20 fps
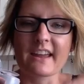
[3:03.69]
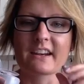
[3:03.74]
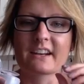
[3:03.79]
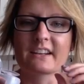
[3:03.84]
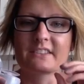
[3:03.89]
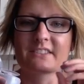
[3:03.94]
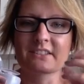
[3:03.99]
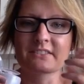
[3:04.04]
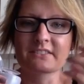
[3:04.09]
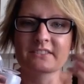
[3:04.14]
and
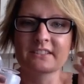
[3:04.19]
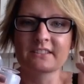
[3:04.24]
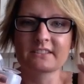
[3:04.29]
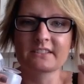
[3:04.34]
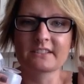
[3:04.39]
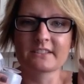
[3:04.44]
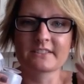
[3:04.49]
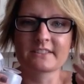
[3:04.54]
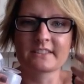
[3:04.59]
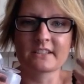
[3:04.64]
it doesn't
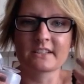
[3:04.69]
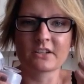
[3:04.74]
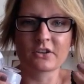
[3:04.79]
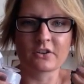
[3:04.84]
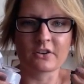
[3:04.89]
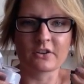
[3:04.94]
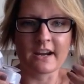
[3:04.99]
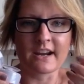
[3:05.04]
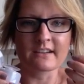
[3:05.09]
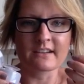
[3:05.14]

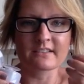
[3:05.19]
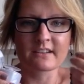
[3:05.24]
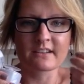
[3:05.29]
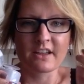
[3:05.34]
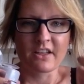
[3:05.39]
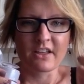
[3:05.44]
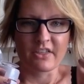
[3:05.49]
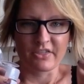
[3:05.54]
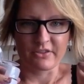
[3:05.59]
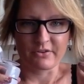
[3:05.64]
disintegrate
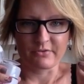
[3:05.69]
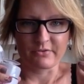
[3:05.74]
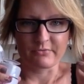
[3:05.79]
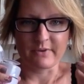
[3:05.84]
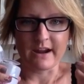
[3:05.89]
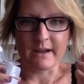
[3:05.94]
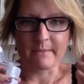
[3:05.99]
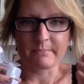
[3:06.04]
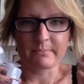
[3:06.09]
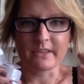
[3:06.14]
the
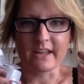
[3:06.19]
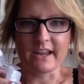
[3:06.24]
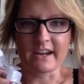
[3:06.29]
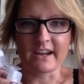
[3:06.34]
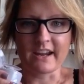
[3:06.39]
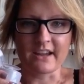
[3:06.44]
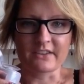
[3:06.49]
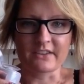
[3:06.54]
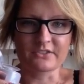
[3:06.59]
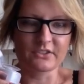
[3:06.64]
wrap
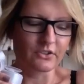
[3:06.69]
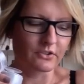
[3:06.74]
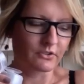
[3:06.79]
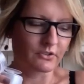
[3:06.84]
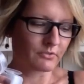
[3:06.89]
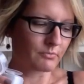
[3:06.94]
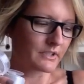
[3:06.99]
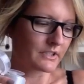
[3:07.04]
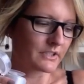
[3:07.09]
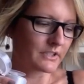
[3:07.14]
like
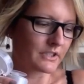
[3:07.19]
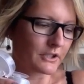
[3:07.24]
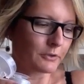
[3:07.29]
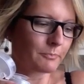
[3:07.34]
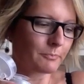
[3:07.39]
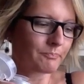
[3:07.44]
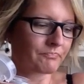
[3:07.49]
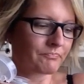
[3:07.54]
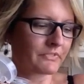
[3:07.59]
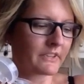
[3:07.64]
acetone would
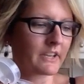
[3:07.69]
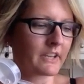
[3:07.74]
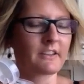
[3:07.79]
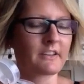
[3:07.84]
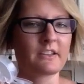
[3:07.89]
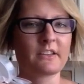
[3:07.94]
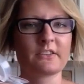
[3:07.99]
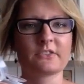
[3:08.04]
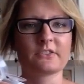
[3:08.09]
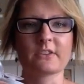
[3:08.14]
do.
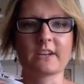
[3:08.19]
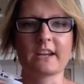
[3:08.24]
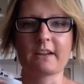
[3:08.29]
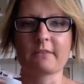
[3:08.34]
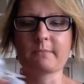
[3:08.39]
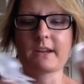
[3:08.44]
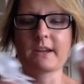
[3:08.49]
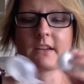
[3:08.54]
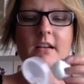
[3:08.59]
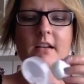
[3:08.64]
So I
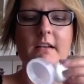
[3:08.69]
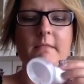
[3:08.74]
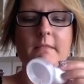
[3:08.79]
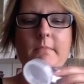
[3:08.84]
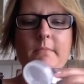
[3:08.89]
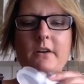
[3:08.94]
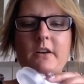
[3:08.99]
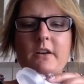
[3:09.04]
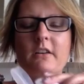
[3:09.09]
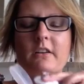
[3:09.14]
have my
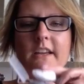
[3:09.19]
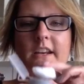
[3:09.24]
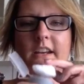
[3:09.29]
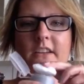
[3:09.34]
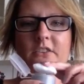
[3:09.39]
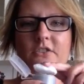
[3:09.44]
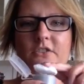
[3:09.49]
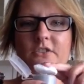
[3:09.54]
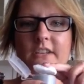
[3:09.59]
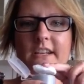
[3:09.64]
cotton ball, and
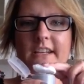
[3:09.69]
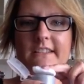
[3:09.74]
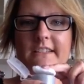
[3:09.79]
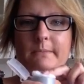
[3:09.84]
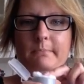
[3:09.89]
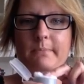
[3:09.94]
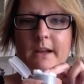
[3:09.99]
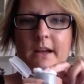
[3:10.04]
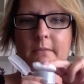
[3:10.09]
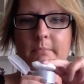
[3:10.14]
it's
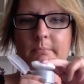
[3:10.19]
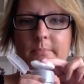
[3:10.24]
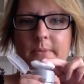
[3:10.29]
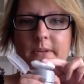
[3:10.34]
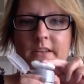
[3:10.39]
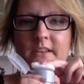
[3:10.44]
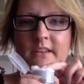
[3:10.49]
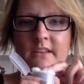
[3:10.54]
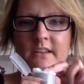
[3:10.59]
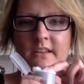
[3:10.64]
a pump,
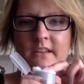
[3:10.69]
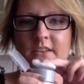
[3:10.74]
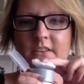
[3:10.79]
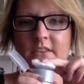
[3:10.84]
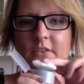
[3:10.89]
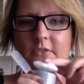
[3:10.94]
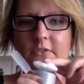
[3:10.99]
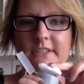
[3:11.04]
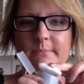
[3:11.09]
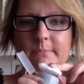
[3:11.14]

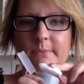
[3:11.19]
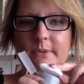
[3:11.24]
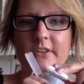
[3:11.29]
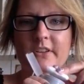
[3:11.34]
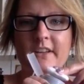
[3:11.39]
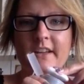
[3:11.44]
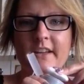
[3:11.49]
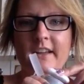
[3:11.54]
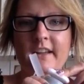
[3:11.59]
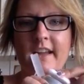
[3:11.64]
no
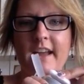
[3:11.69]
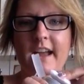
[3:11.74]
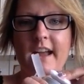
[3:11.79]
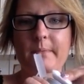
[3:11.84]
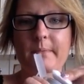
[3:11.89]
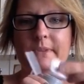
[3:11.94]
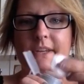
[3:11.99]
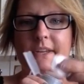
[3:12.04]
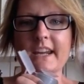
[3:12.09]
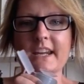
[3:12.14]
spill
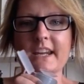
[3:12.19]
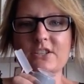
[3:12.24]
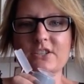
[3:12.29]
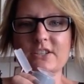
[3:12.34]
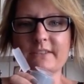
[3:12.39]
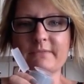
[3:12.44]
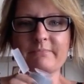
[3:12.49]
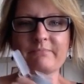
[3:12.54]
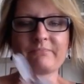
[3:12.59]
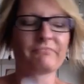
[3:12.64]

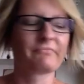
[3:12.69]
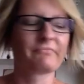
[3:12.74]
application.